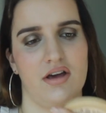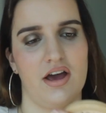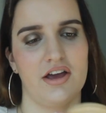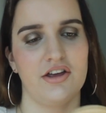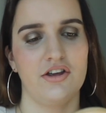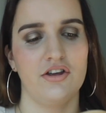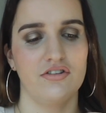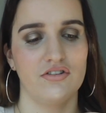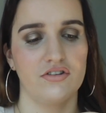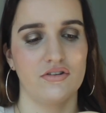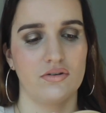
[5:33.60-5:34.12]
I
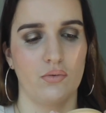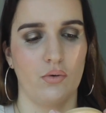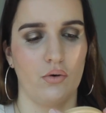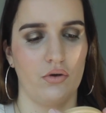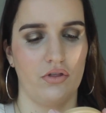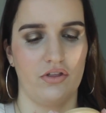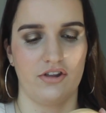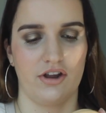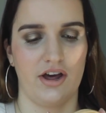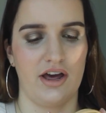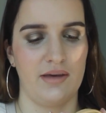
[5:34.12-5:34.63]
use it
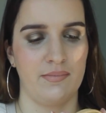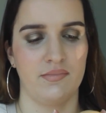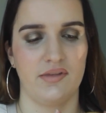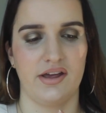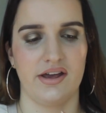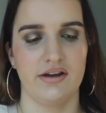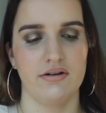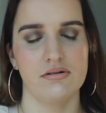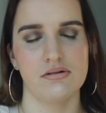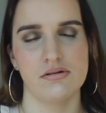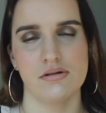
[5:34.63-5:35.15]
all the time
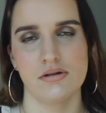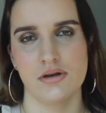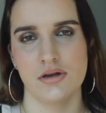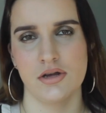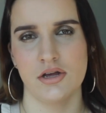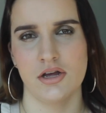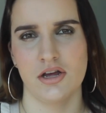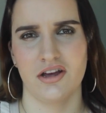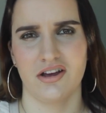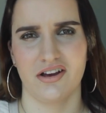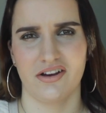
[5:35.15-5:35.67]
now
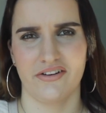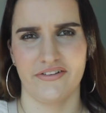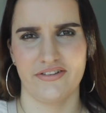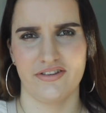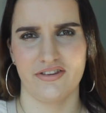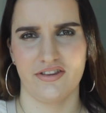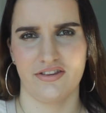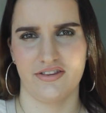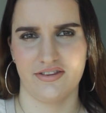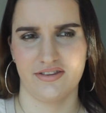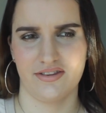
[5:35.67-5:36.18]

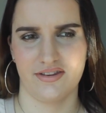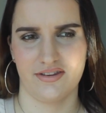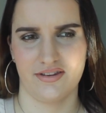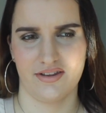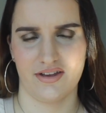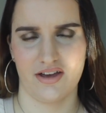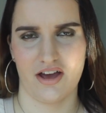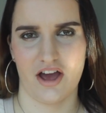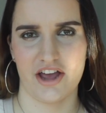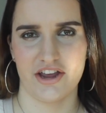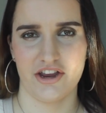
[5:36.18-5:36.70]
because
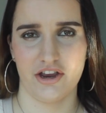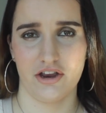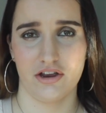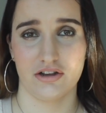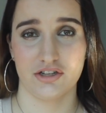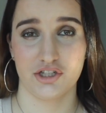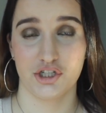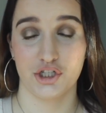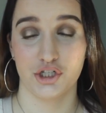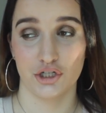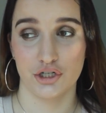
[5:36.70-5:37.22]
I
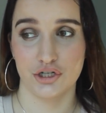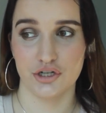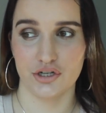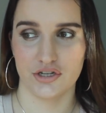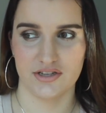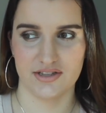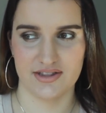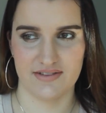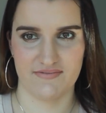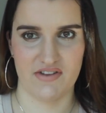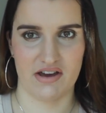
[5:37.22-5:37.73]

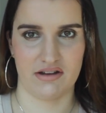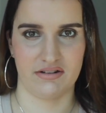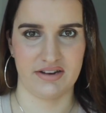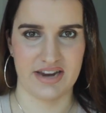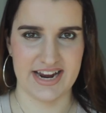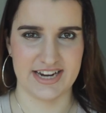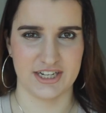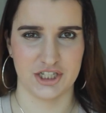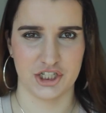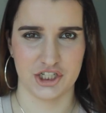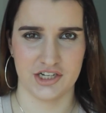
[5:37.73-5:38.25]
choose the
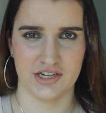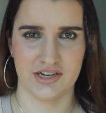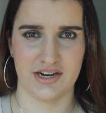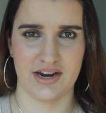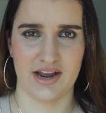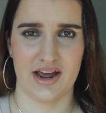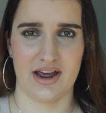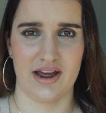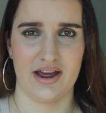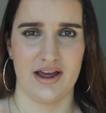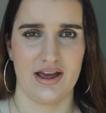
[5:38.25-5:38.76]
foundation
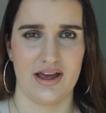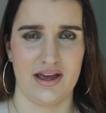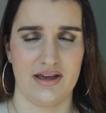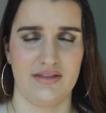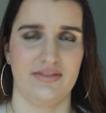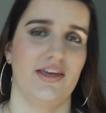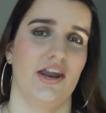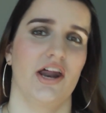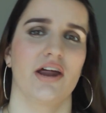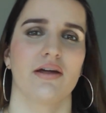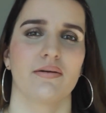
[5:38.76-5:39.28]

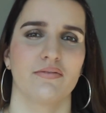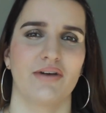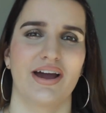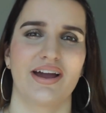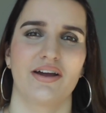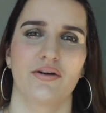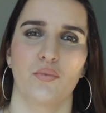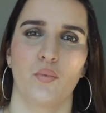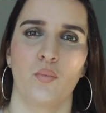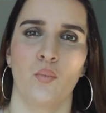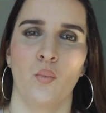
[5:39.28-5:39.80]
that I
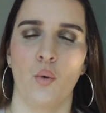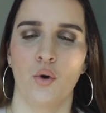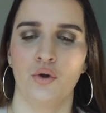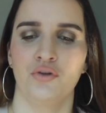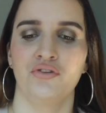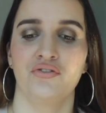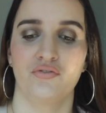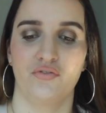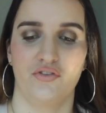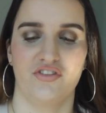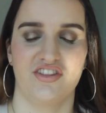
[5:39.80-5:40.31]
like
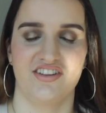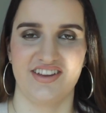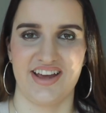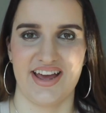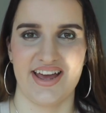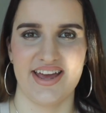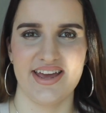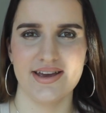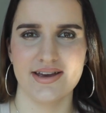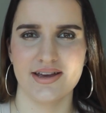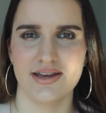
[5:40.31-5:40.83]
want for the
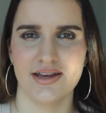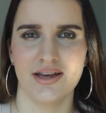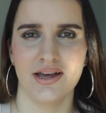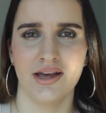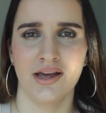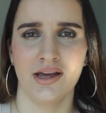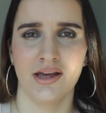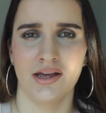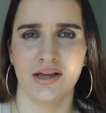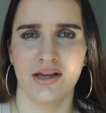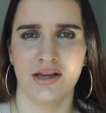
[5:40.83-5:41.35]
day.
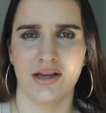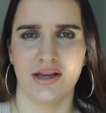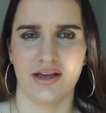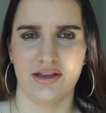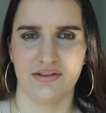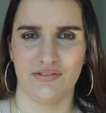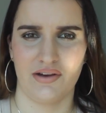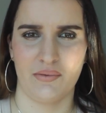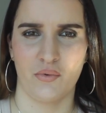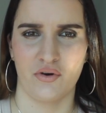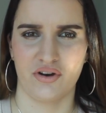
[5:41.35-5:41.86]

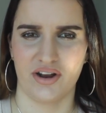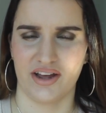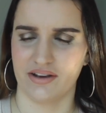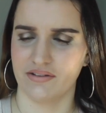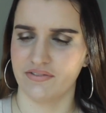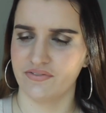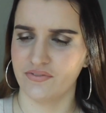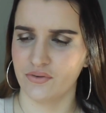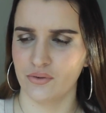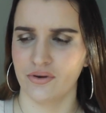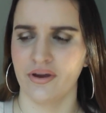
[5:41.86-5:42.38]
If I want like a
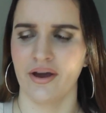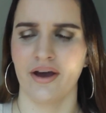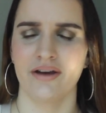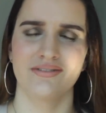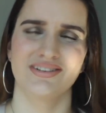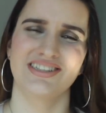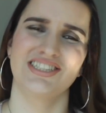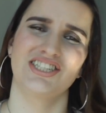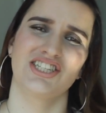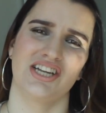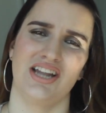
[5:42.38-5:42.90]
full
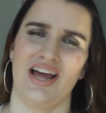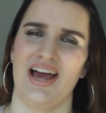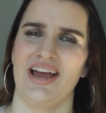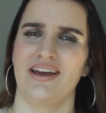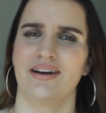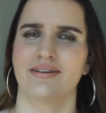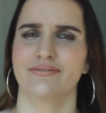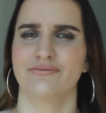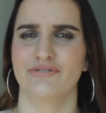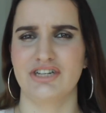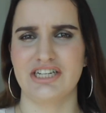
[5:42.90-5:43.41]
coverage, light
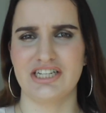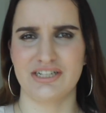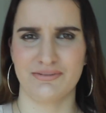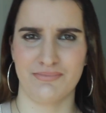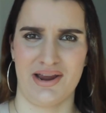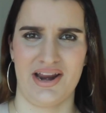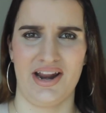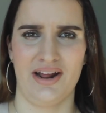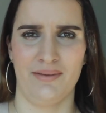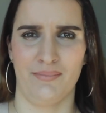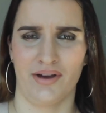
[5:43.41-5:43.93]
coverage,
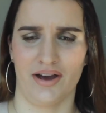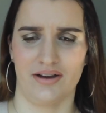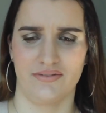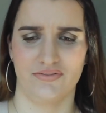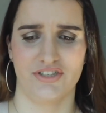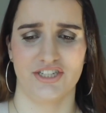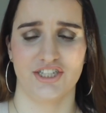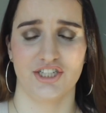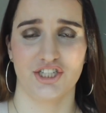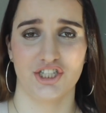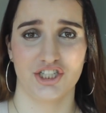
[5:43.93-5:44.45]
medium
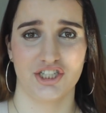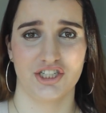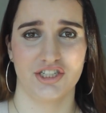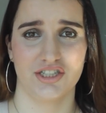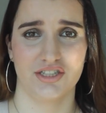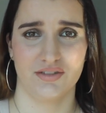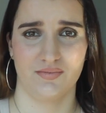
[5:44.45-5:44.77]
coverage,